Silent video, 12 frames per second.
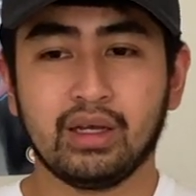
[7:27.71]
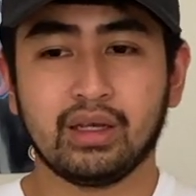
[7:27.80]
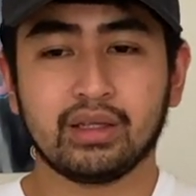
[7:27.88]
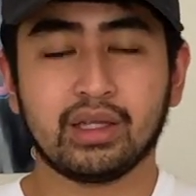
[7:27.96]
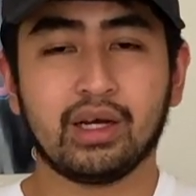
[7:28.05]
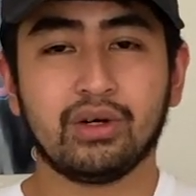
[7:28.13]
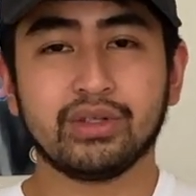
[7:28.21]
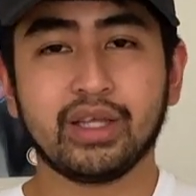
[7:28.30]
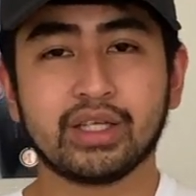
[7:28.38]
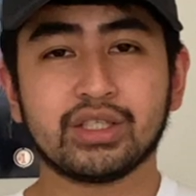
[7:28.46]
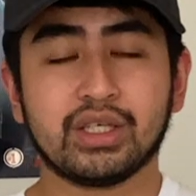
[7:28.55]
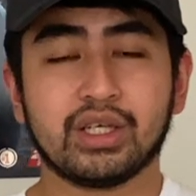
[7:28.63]
Now
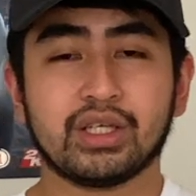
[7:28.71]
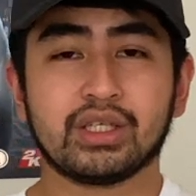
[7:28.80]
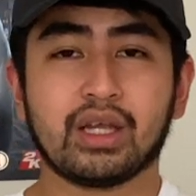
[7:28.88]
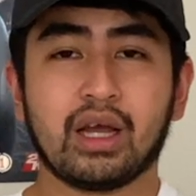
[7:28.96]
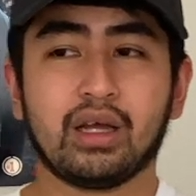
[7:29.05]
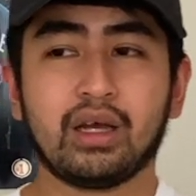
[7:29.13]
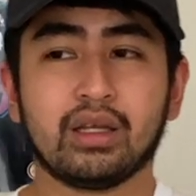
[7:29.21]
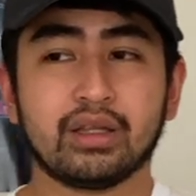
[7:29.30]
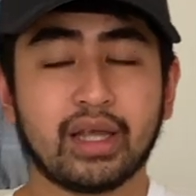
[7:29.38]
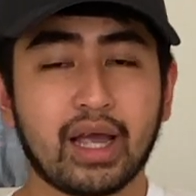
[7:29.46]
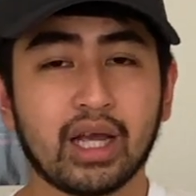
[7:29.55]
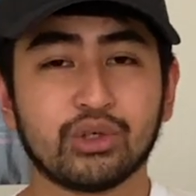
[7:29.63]
next is
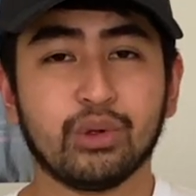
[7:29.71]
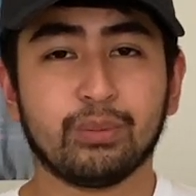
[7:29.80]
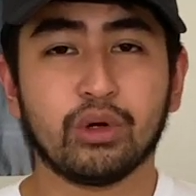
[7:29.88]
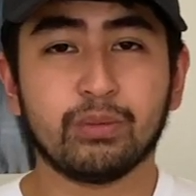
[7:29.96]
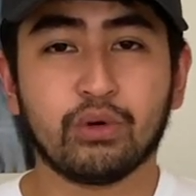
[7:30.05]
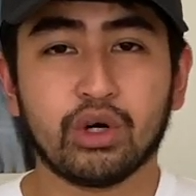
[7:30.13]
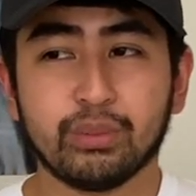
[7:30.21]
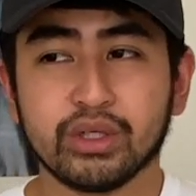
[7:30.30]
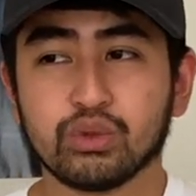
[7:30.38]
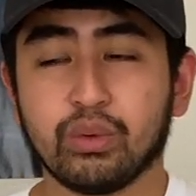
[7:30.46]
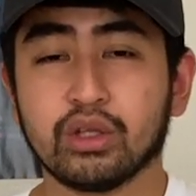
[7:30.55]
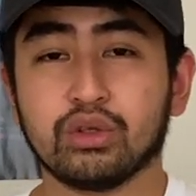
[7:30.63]
the actual performance
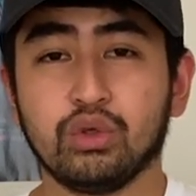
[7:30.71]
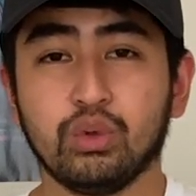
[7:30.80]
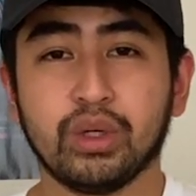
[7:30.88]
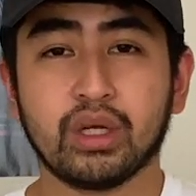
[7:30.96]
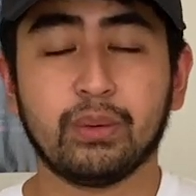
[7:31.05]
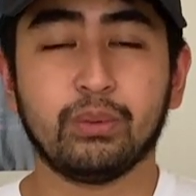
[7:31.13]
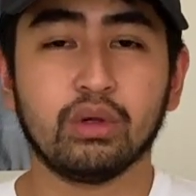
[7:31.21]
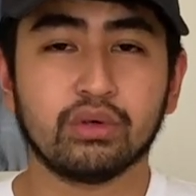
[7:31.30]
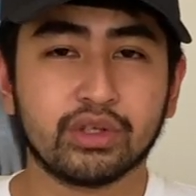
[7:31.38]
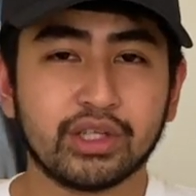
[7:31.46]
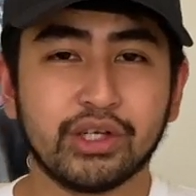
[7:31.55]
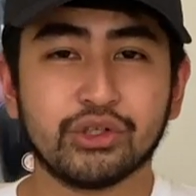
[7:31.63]
while doing a full
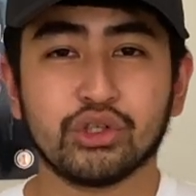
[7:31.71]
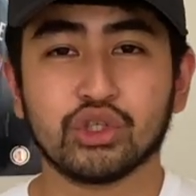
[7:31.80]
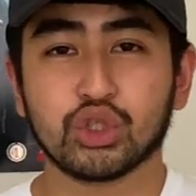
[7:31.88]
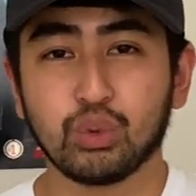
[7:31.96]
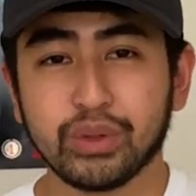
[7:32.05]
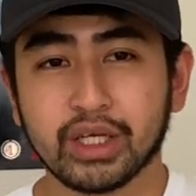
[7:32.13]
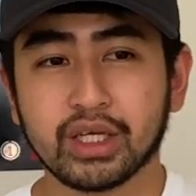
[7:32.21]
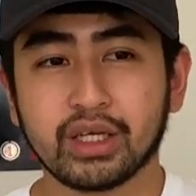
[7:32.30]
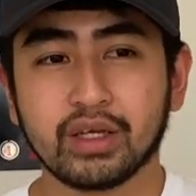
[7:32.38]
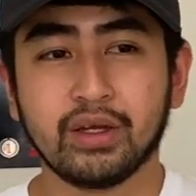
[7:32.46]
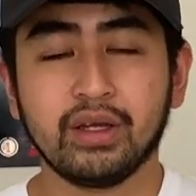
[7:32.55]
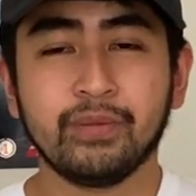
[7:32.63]
rotation swing.
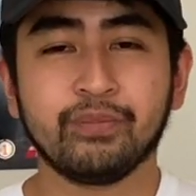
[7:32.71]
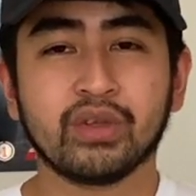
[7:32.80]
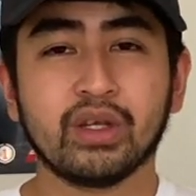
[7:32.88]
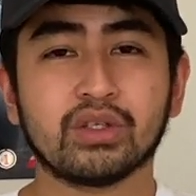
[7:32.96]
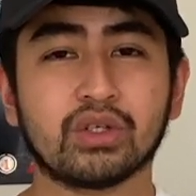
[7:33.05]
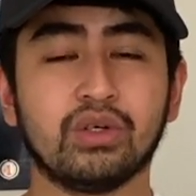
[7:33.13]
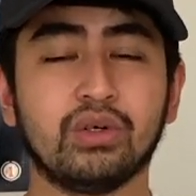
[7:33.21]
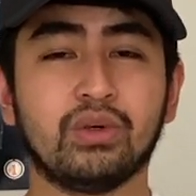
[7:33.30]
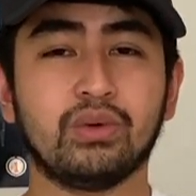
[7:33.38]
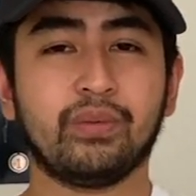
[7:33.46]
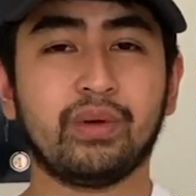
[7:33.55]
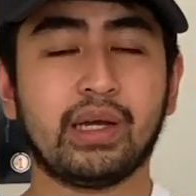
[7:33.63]

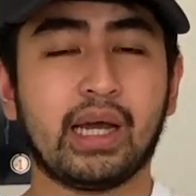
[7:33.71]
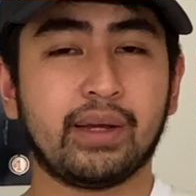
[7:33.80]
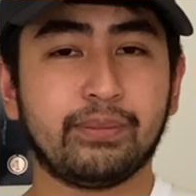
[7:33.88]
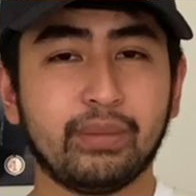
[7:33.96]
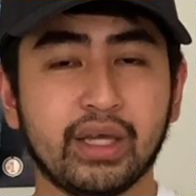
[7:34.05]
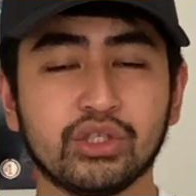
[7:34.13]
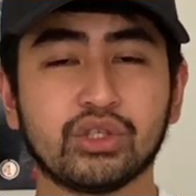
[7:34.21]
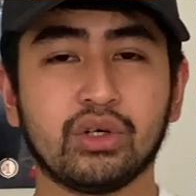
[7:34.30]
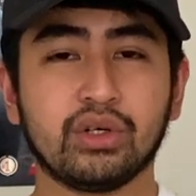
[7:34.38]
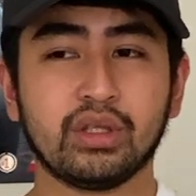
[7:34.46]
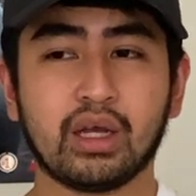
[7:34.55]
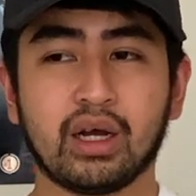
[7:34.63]
So I've
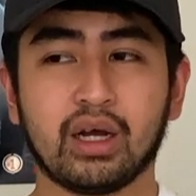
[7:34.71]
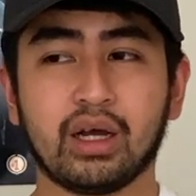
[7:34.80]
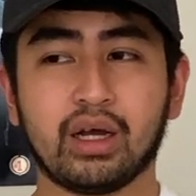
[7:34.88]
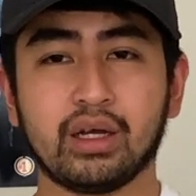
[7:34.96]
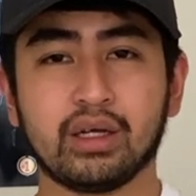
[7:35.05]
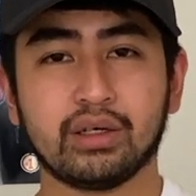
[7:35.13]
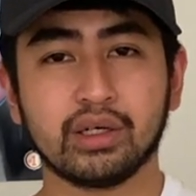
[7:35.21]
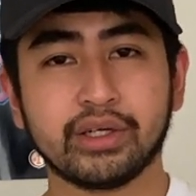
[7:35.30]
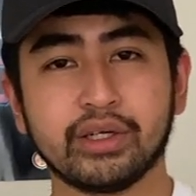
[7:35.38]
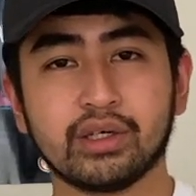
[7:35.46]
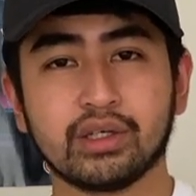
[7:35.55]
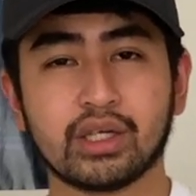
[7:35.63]
mentioned
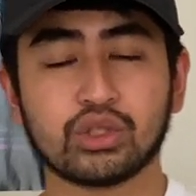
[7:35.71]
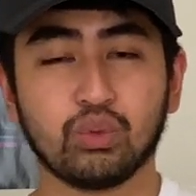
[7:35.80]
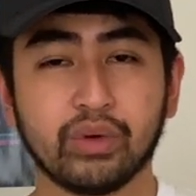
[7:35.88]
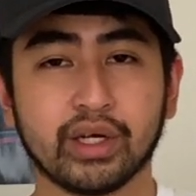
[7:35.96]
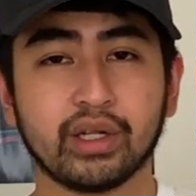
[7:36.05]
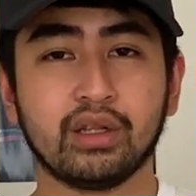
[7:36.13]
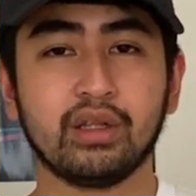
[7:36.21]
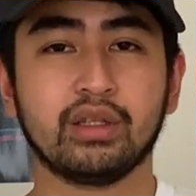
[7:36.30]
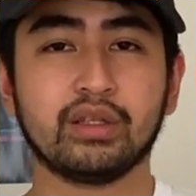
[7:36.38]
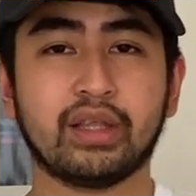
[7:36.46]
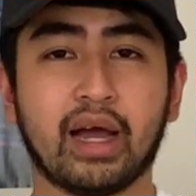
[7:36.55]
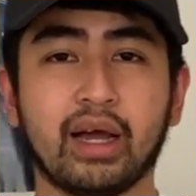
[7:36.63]
earlier as well
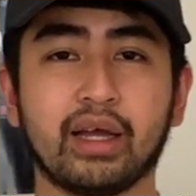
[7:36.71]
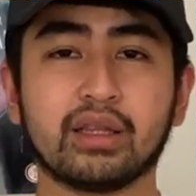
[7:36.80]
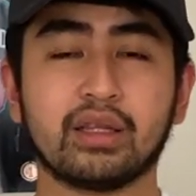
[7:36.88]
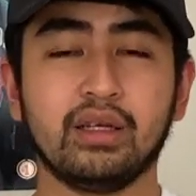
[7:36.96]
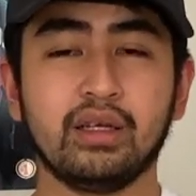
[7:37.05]
that